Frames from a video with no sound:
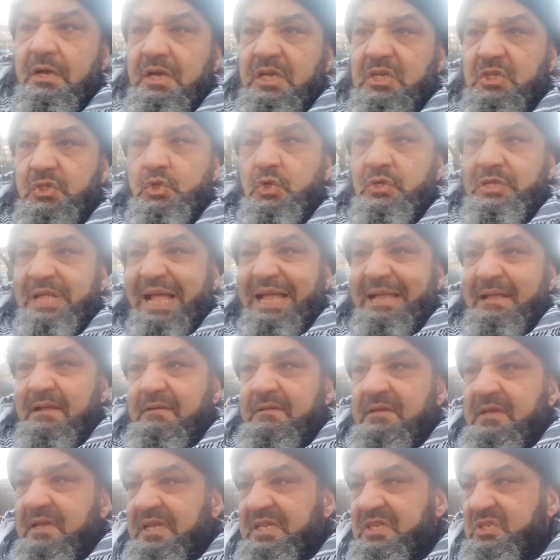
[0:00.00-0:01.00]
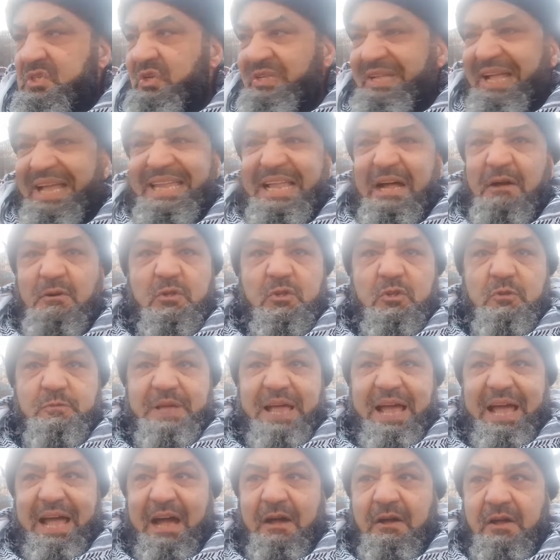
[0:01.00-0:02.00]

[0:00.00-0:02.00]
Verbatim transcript: is not, is not allowed to be